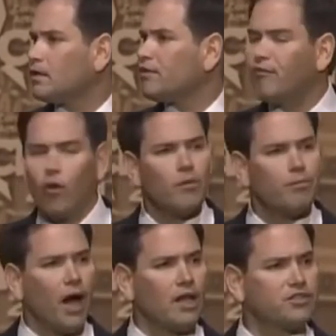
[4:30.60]
The foreign
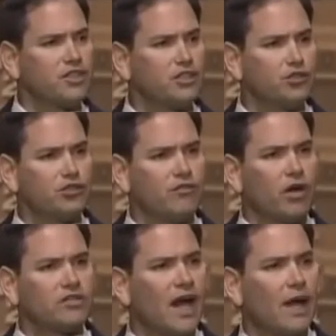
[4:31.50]
policy issues of
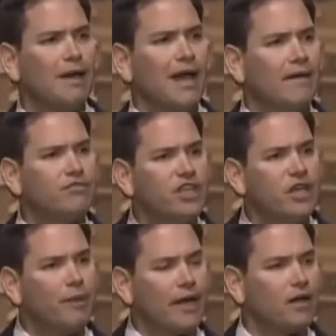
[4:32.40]
our time have
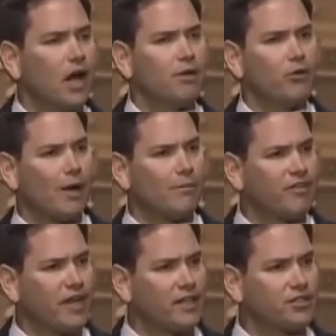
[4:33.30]
deep economic
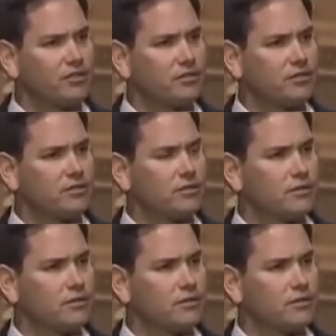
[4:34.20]
ramifications.